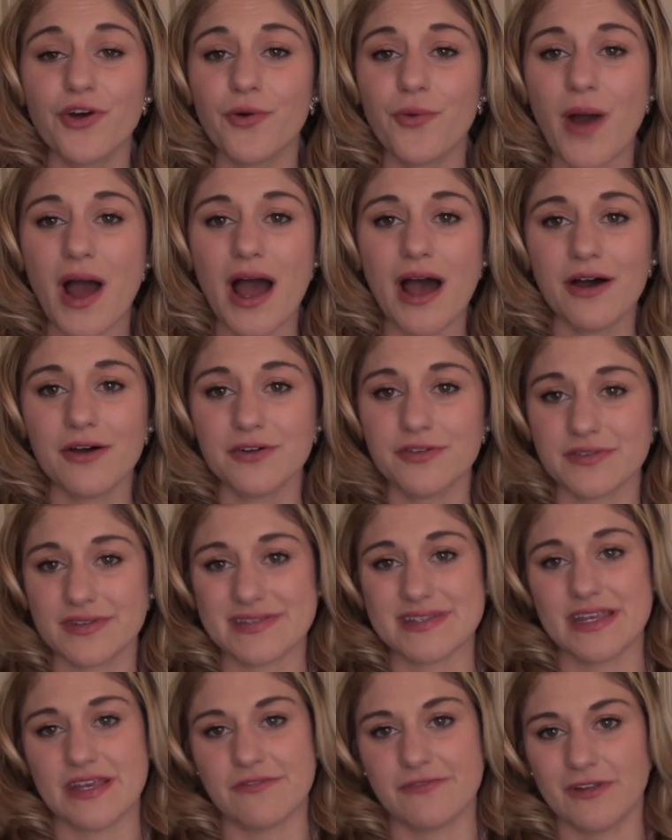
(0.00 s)
a while and
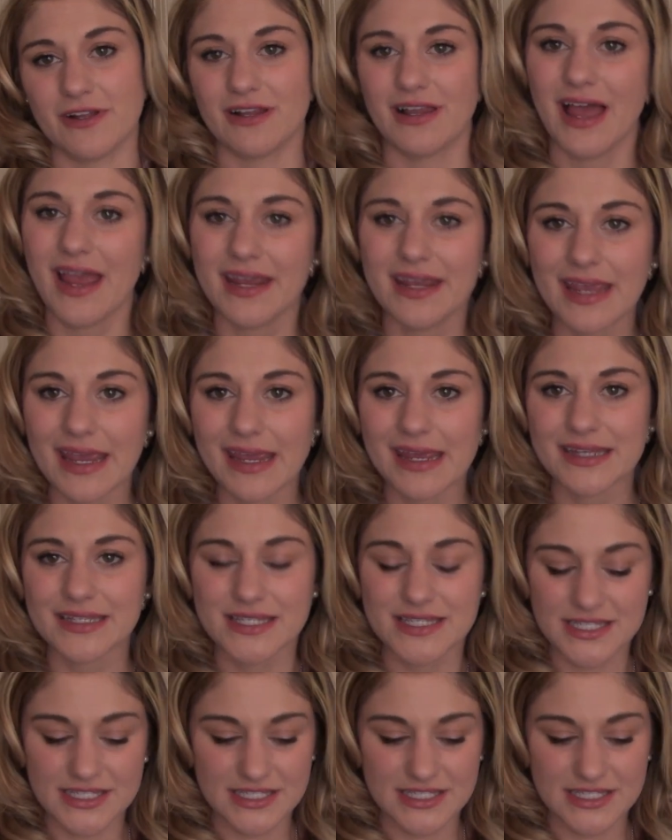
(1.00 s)
see if you like it.